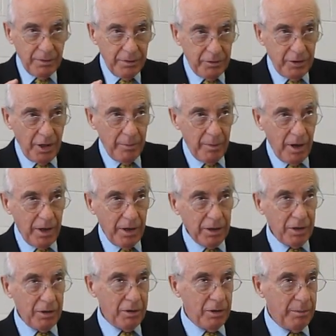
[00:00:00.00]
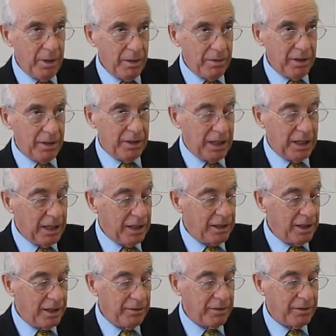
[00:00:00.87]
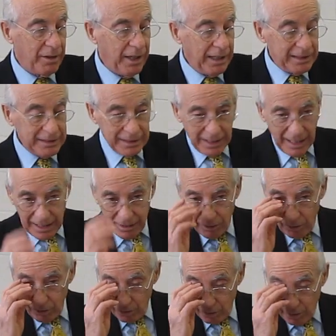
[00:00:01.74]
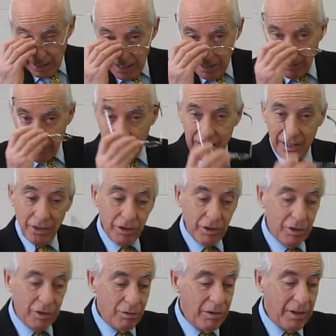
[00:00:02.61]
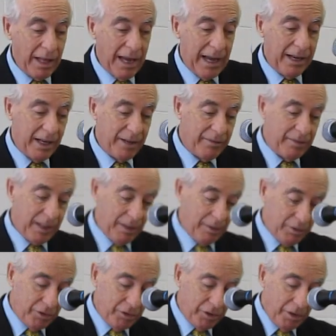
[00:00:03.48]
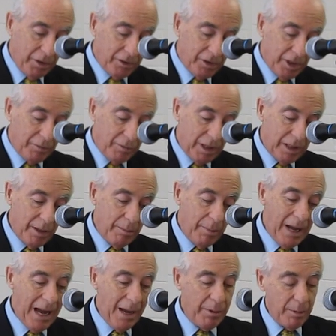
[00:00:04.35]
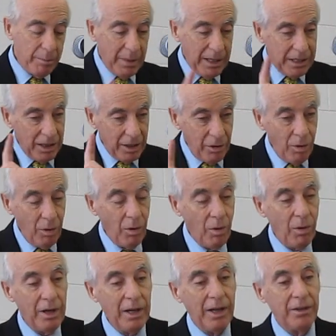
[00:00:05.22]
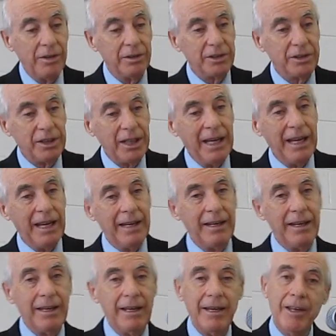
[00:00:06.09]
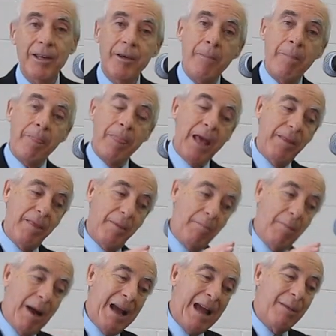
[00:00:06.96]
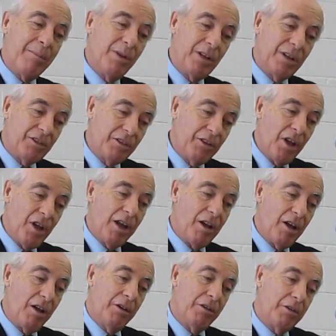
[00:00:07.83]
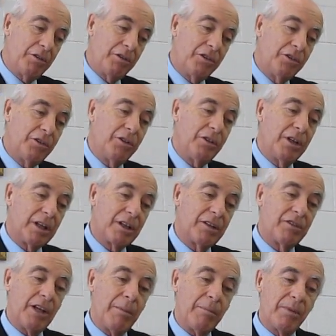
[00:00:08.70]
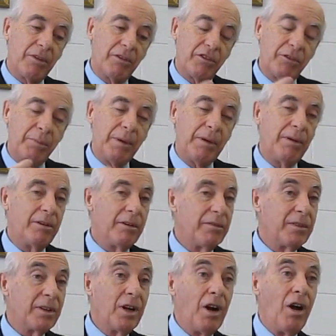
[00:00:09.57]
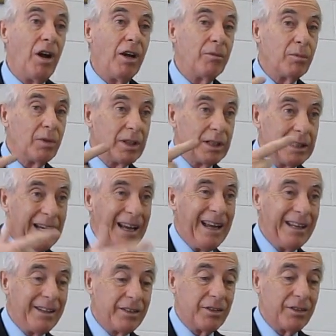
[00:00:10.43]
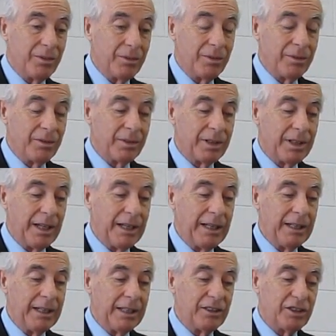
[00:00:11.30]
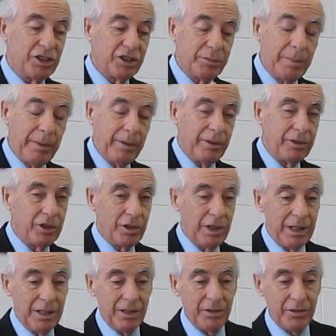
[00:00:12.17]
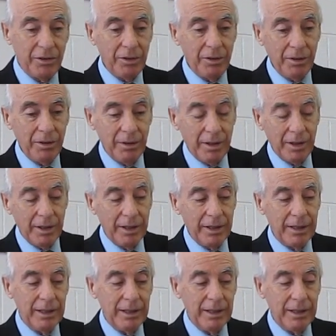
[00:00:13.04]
some argue about the deity of Christ, and I don't know how they can do that if they seriously read the Bible, but you know and understand that the Bible is not understood except the Spirit of God would guide you, okay? It's spiritually discerned.